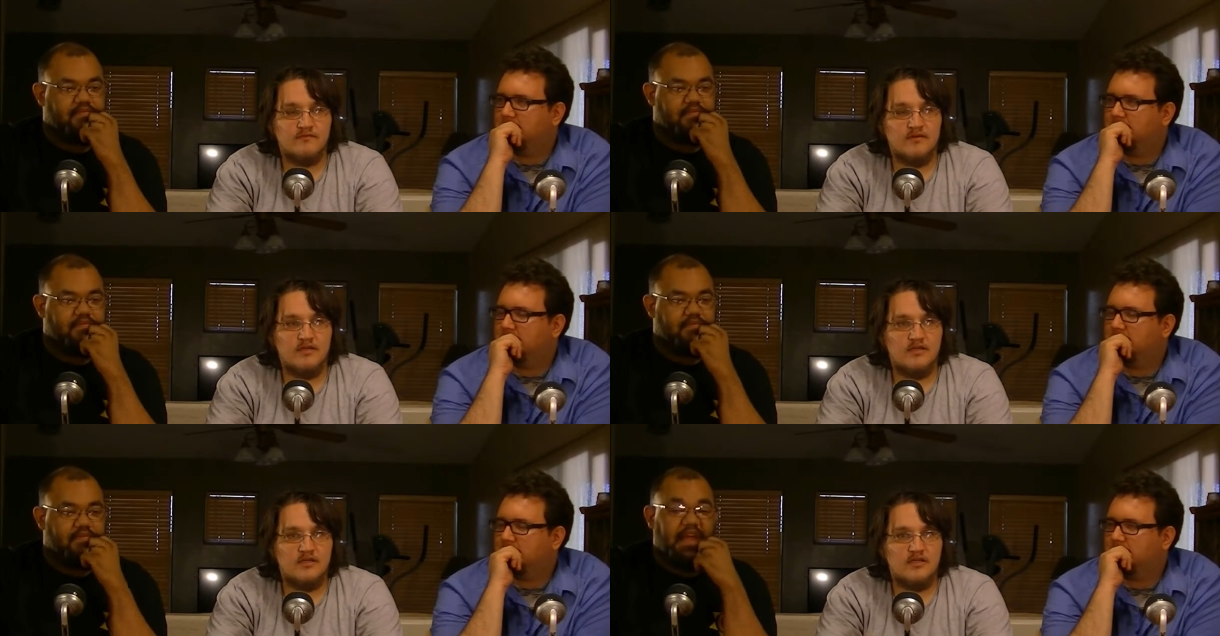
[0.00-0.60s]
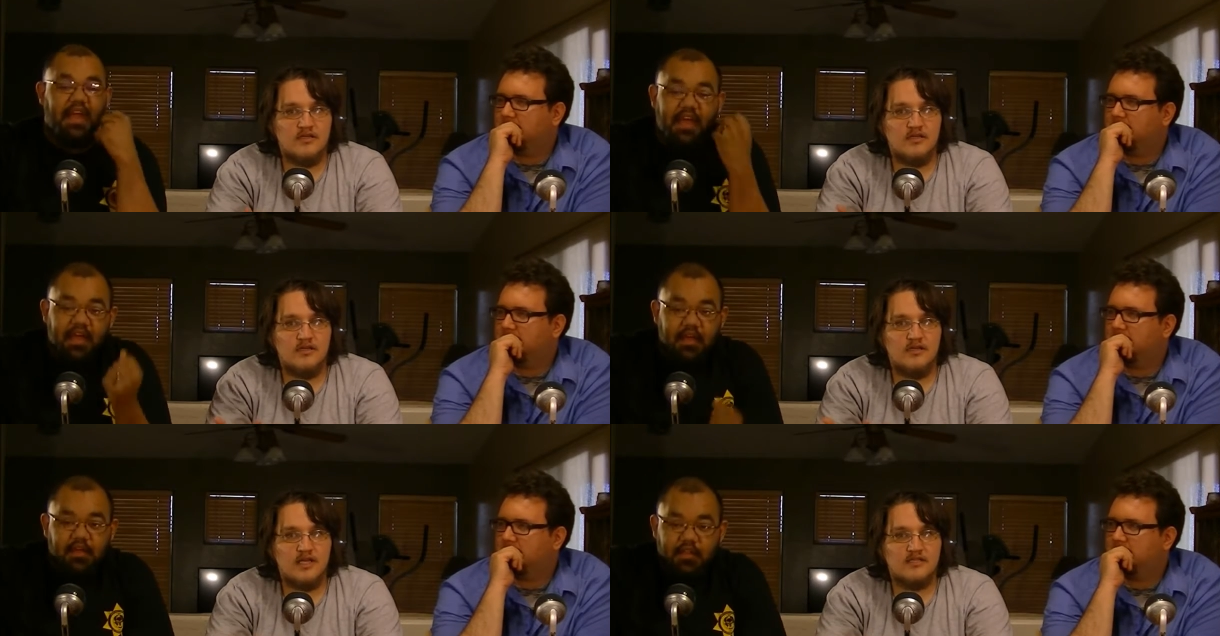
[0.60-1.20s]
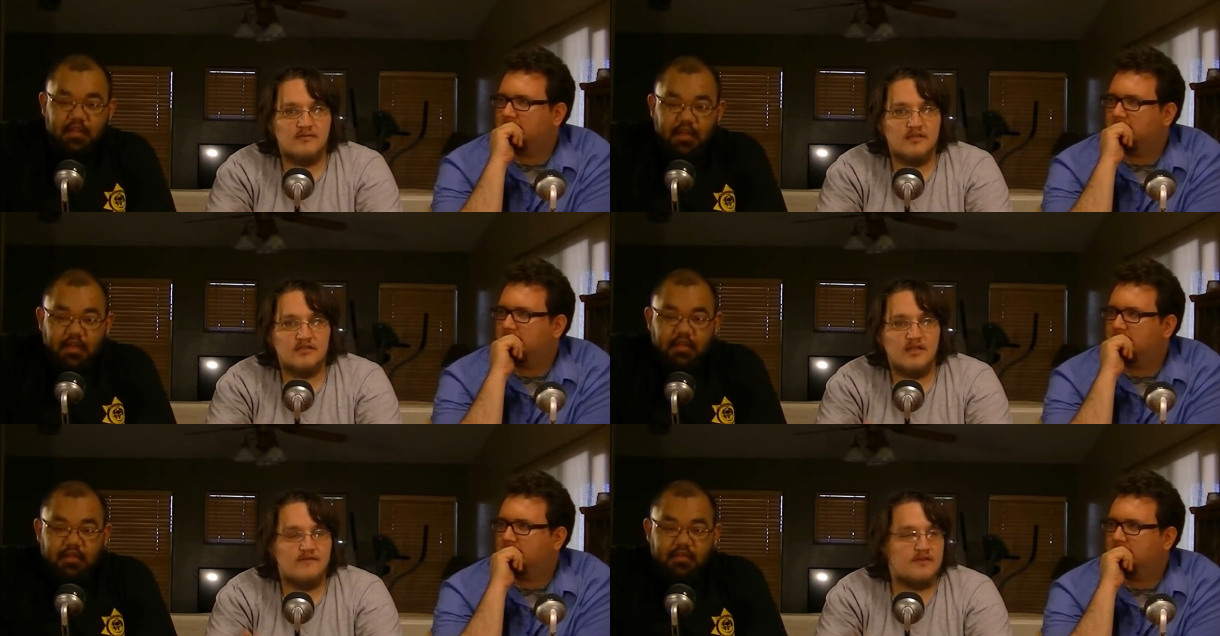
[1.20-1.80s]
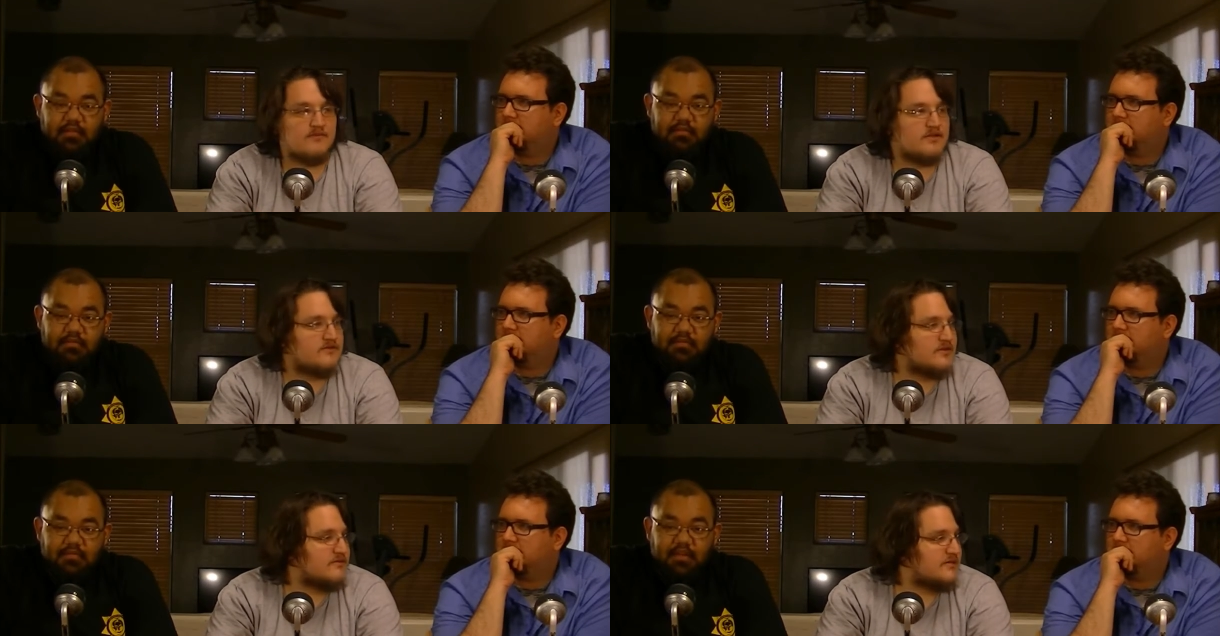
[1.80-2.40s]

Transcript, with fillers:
Speaker 1: Xbox Live and a bunch of other